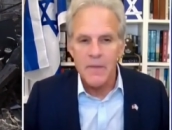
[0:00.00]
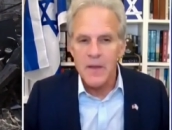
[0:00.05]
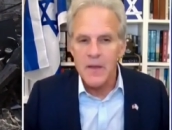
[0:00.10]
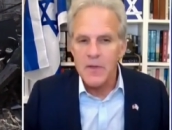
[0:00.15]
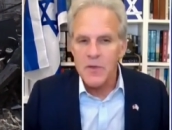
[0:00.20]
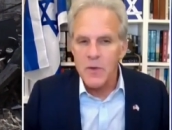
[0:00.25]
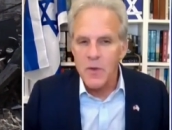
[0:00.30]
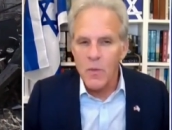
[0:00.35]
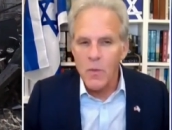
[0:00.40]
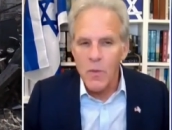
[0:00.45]

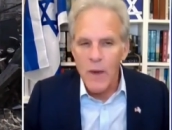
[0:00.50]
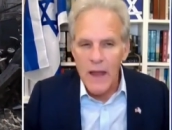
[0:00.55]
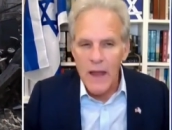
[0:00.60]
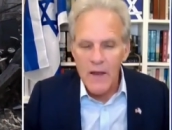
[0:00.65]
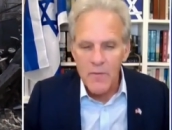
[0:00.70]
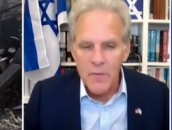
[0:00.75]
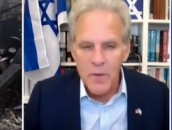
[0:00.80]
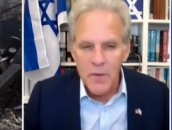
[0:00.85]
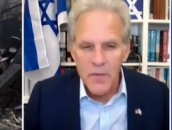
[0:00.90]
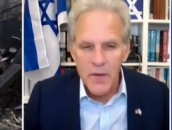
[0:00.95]
Is there a way
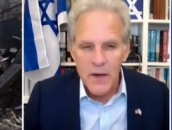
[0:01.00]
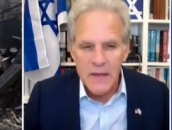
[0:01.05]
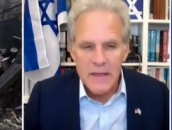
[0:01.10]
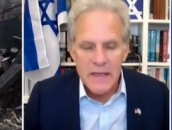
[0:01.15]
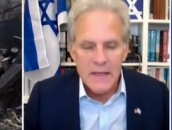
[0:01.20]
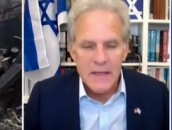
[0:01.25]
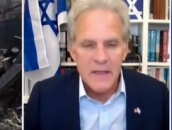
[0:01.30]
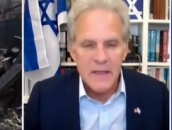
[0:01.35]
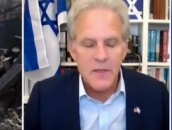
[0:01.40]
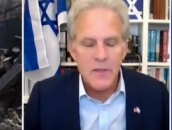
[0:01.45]
of
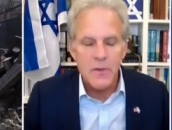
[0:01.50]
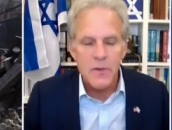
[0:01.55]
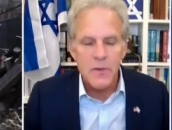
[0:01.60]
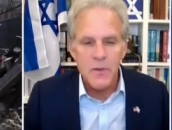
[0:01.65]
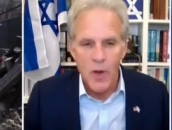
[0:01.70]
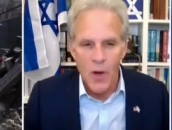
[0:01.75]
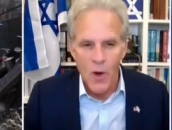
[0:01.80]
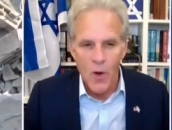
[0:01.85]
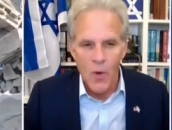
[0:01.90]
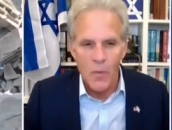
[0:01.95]
preventing this?
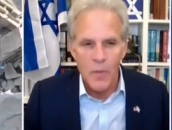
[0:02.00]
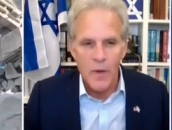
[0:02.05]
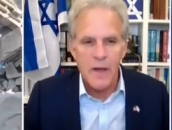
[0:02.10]
No,